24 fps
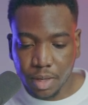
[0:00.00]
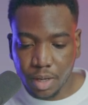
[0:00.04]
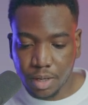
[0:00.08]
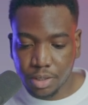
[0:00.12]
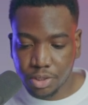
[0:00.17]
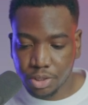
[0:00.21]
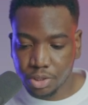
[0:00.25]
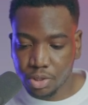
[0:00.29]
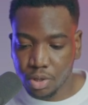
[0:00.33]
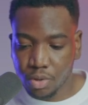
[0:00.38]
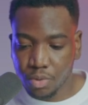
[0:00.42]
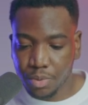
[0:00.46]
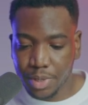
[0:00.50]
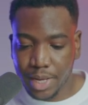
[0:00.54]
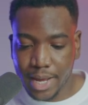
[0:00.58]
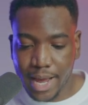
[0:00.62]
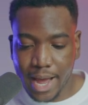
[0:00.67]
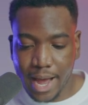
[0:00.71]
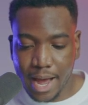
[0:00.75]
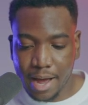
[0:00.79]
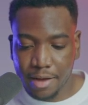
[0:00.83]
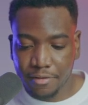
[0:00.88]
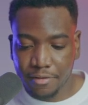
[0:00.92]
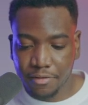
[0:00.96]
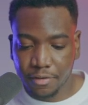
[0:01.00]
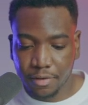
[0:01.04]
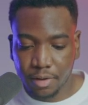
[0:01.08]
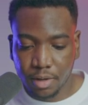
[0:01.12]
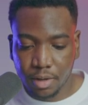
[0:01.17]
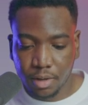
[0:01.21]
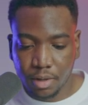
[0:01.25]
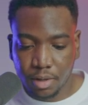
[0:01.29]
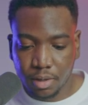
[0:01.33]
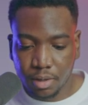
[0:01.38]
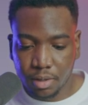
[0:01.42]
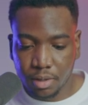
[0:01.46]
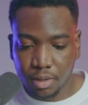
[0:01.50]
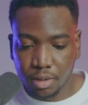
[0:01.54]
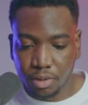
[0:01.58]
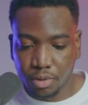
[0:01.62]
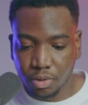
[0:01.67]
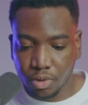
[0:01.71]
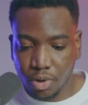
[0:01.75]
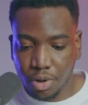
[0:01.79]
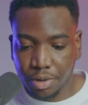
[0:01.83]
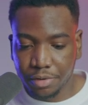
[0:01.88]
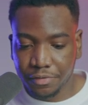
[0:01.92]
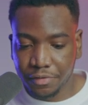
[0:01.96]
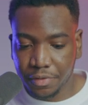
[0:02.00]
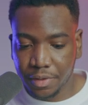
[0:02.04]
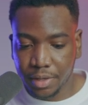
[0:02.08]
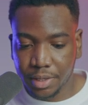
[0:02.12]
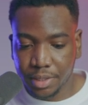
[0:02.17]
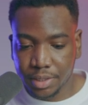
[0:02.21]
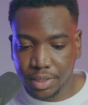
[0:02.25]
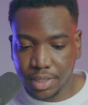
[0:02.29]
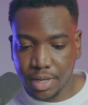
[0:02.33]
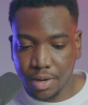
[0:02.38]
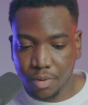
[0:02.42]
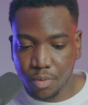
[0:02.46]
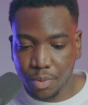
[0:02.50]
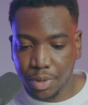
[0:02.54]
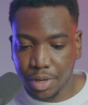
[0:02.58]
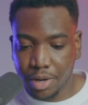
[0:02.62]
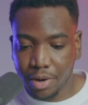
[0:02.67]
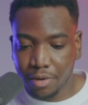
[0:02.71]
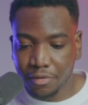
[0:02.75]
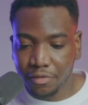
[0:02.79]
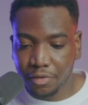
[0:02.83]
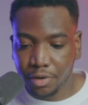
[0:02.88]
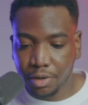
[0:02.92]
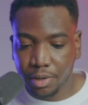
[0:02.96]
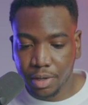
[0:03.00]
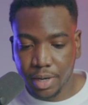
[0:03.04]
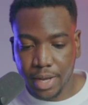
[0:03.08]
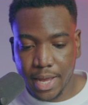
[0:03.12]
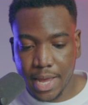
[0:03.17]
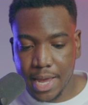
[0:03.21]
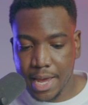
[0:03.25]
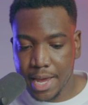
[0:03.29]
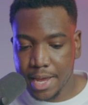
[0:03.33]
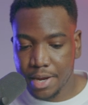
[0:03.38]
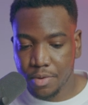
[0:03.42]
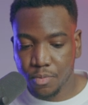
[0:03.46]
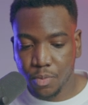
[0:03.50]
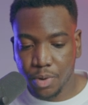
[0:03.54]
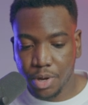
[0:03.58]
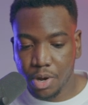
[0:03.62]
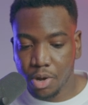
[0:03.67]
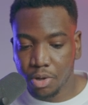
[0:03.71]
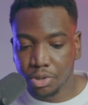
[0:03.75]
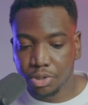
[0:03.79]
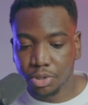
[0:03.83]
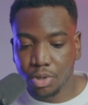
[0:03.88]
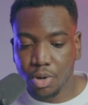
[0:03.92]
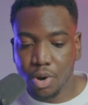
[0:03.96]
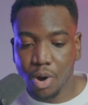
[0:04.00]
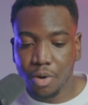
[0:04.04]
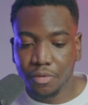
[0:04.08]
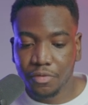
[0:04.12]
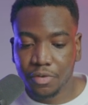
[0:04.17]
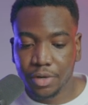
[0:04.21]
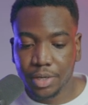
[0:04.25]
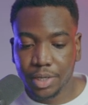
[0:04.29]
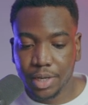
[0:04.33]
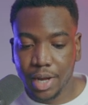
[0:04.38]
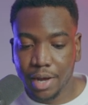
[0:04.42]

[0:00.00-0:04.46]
So we have a lot of things that we offer, and we also offer an